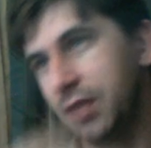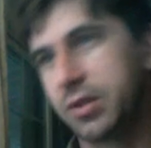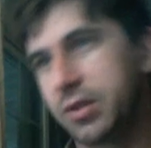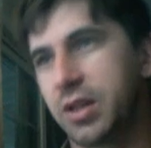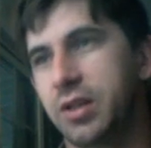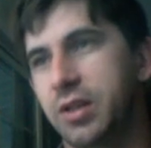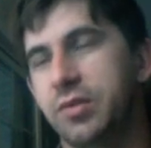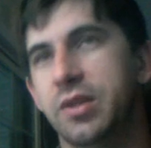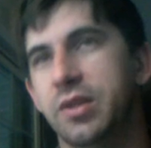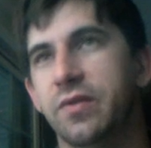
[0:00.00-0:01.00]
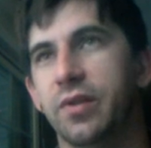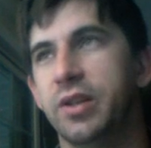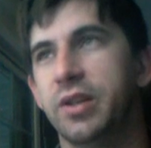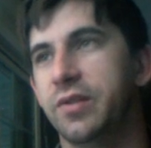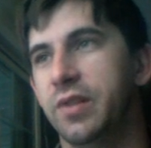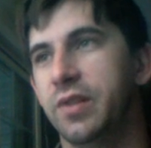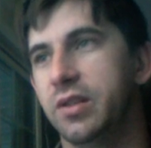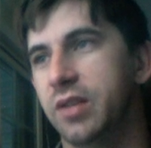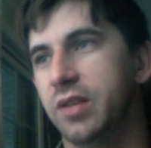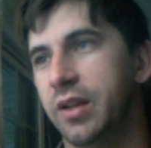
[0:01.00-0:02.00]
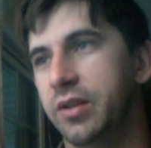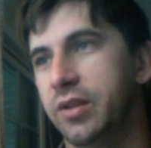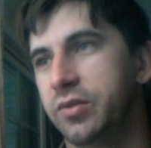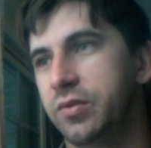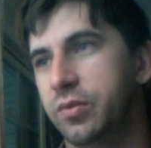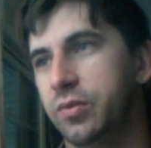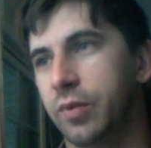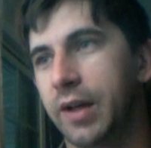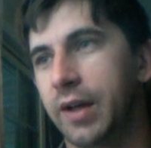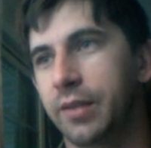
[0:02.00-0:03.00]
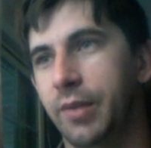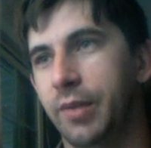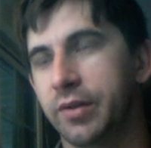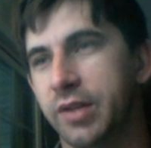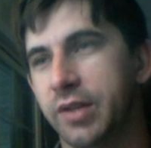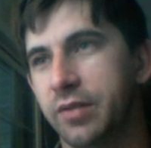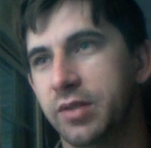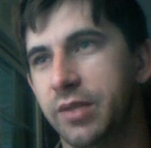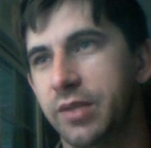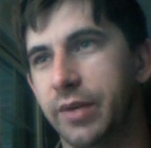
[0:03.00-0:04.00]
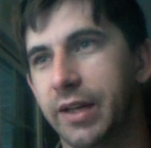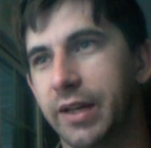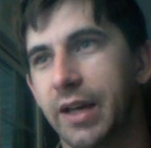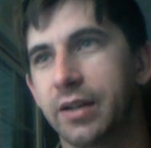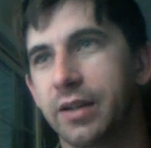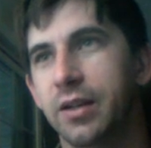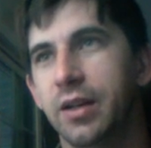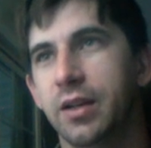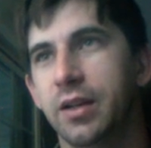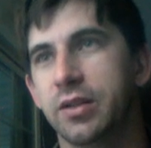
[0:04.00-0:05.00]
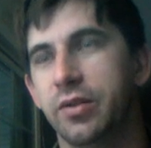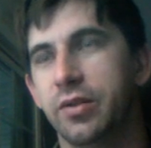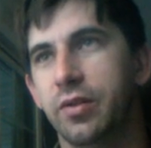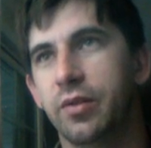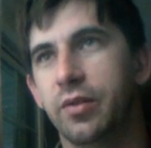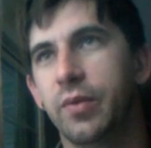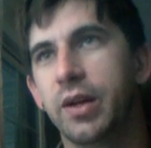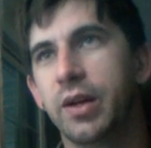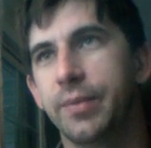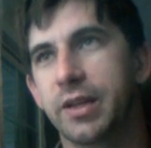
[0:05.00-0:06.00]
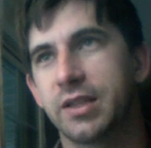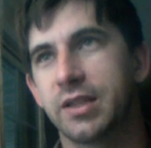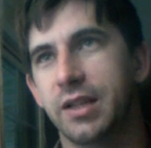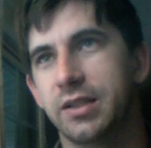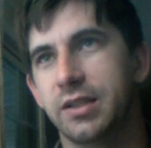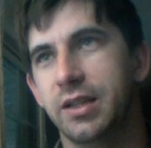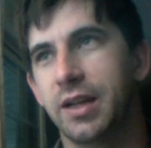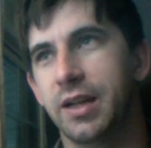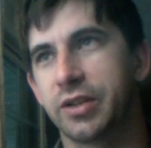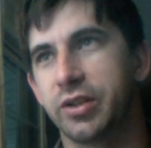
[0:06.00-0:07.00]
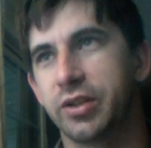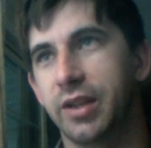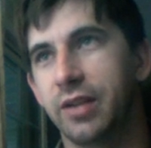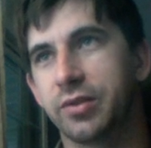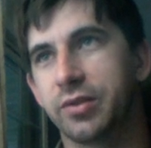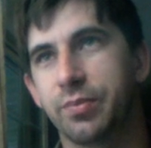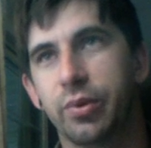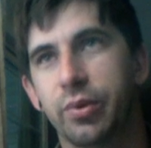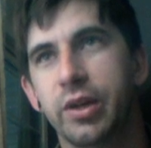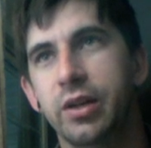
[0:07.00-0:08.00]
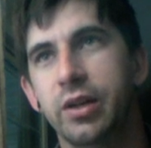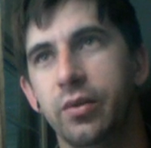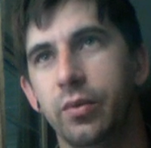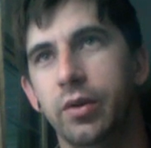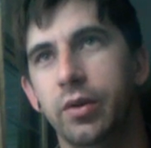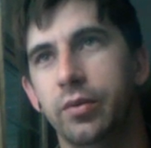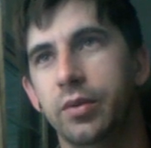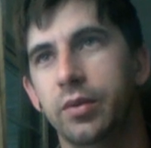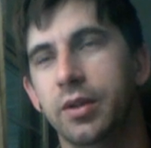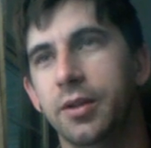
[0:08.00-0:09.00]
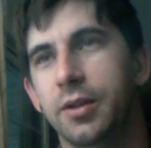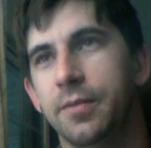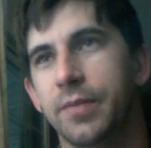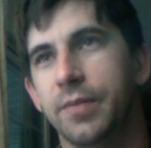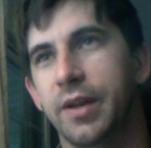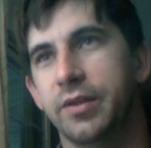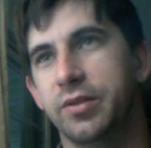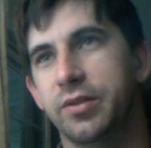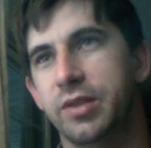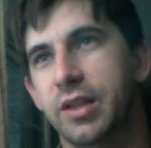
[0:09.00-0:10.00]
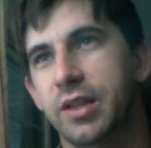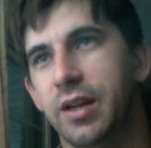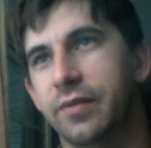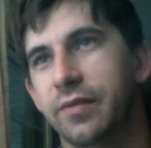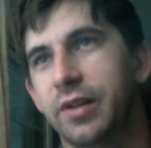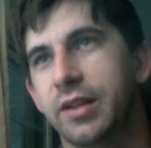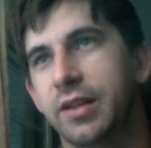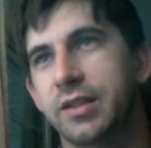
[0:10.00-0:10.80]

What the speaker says: going to use this for each of these and then drag the models out and see what I get. So the rock makes sense. It actually, that looks pretty. Whoa. I also see that I've got